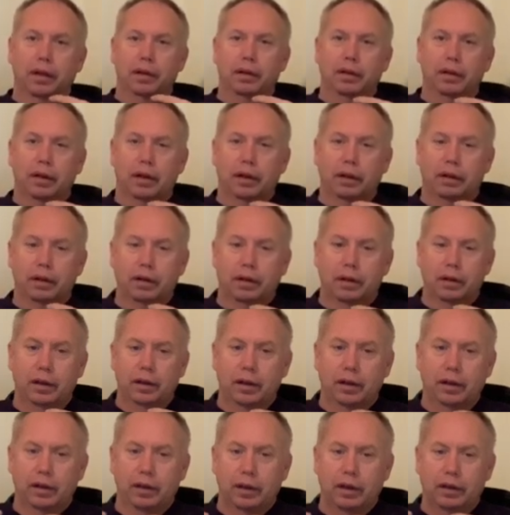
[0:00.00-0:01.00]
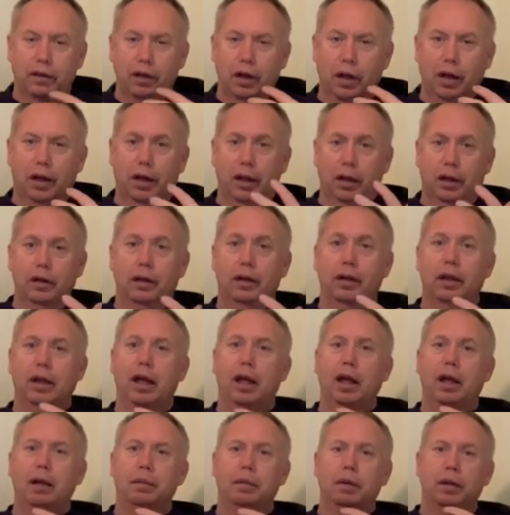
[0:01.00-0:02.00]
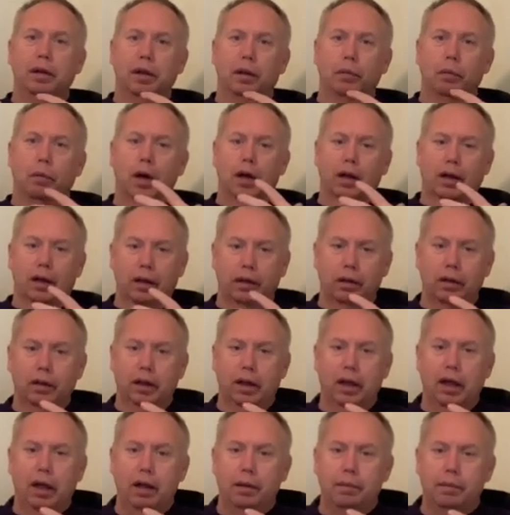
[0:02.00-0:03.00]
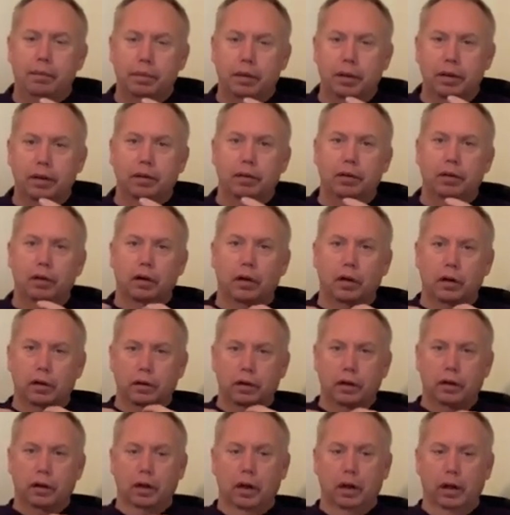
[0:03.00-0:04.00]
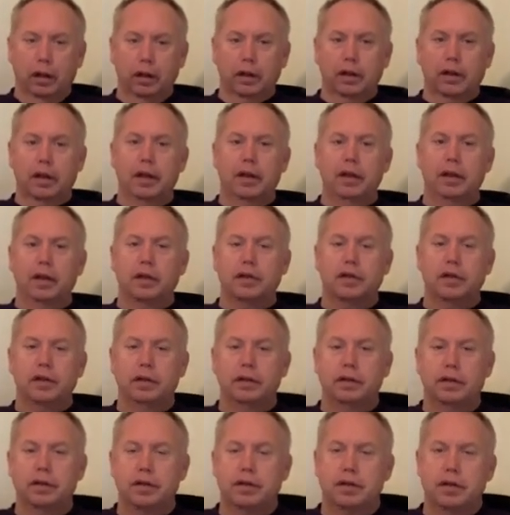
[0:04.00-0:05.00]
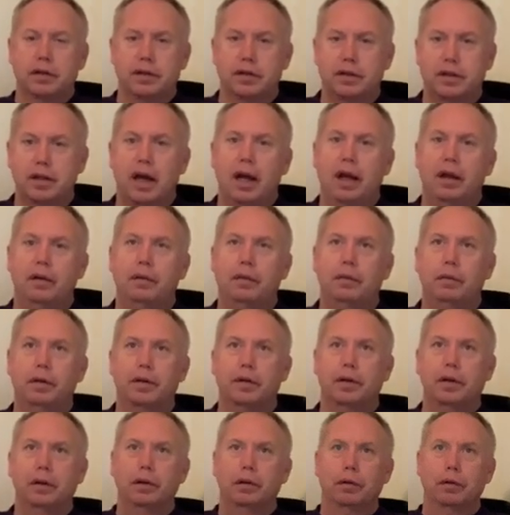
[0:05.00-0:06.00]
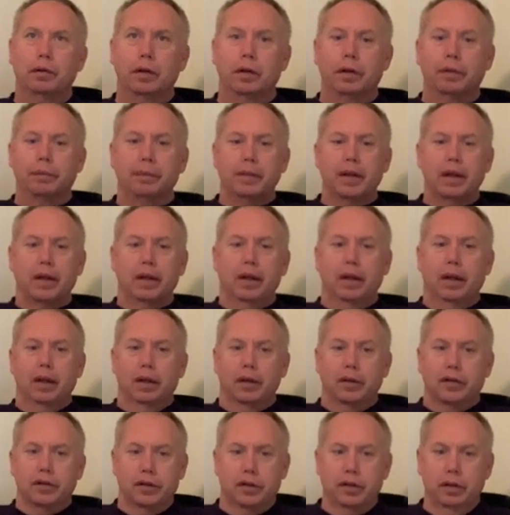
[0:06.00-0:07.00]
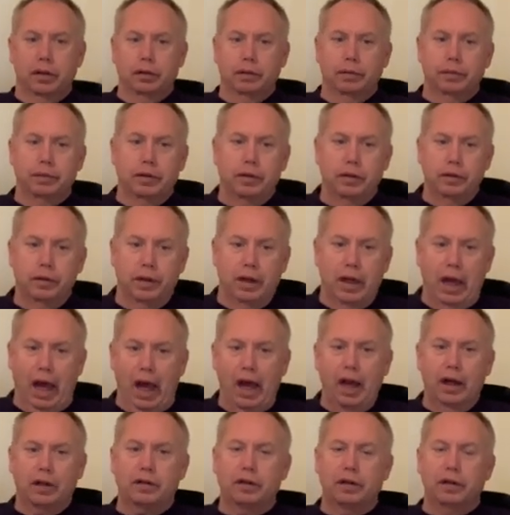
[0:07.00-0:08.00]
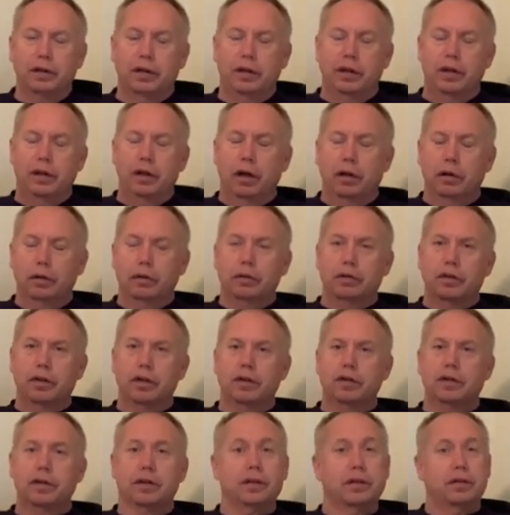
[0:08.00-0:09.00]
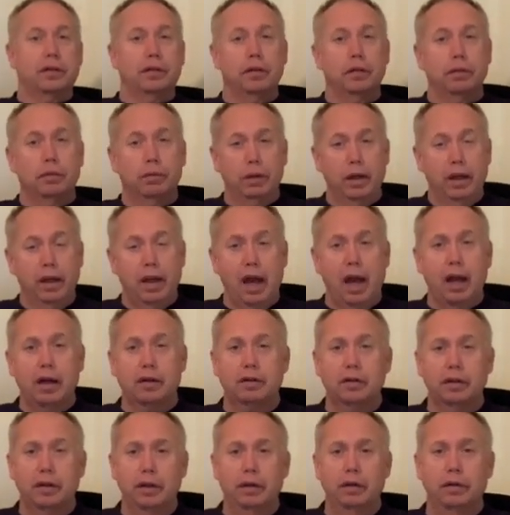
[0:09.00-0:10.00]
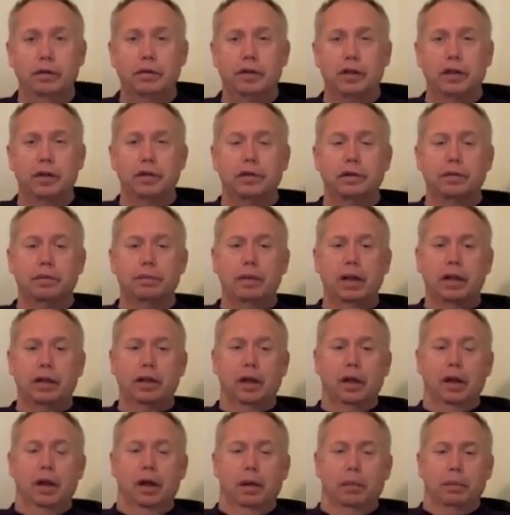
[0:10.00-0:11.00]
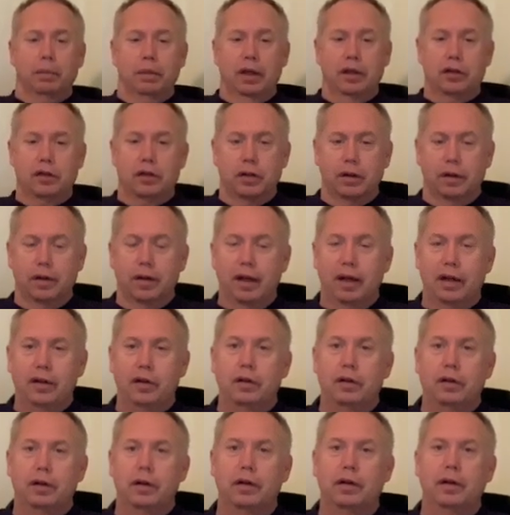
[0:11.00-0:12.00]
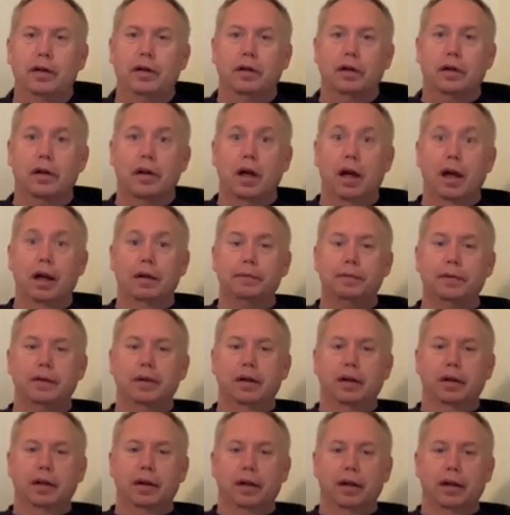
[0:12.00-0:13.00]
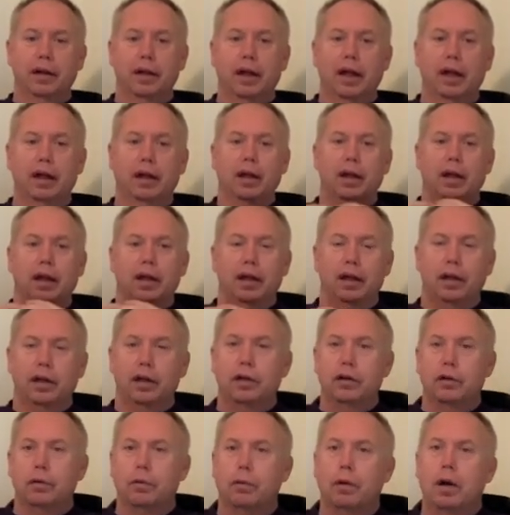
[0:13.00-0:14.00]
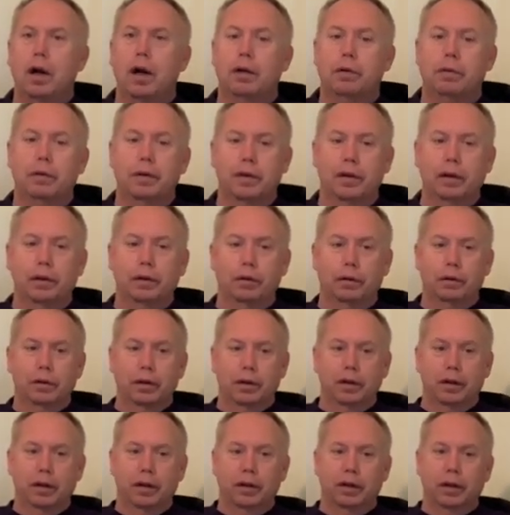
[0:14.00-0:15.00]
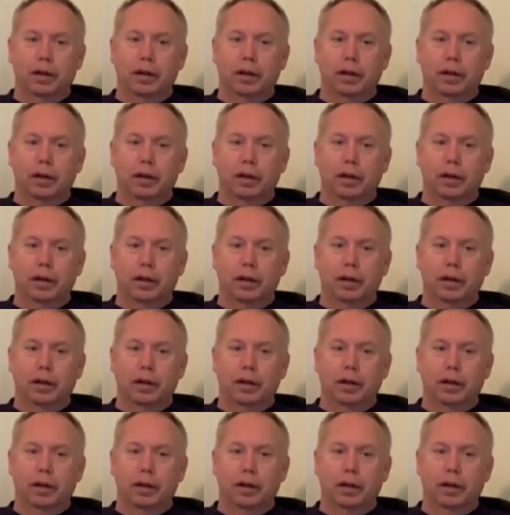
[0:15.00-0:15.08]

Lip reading: they talk a good game and they walk a good game, but their heart condition just is not with the Lord. So, do they actually know Jesus? Do we actually know Jesus? Make sure that you're confident in that in your walk with the Lord.